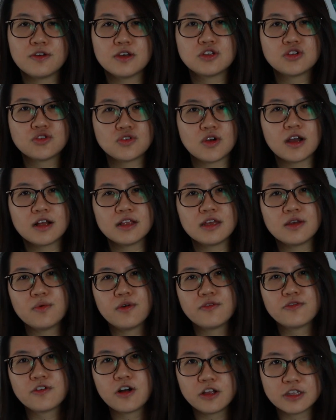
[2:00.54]
you're struggling
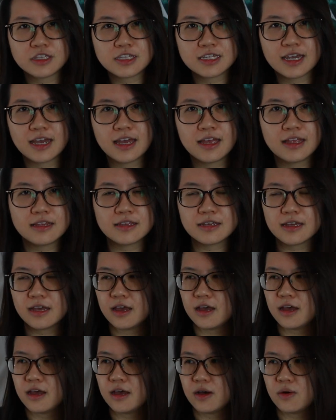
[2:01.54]
with content,
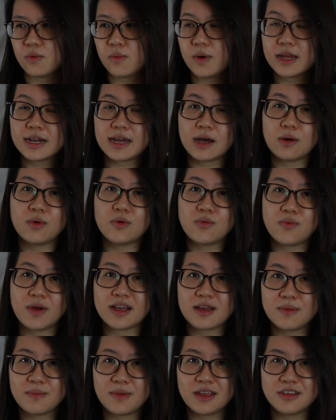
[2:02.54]
what I would
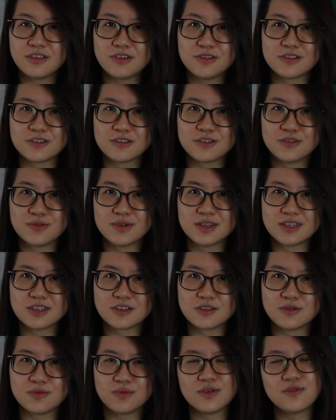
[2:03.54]
recommend you to do is
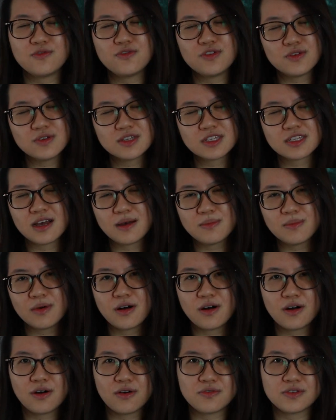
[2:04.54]
to review some
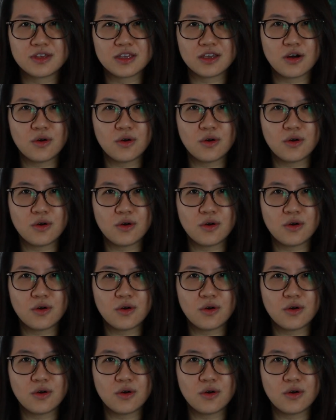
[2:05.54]
of the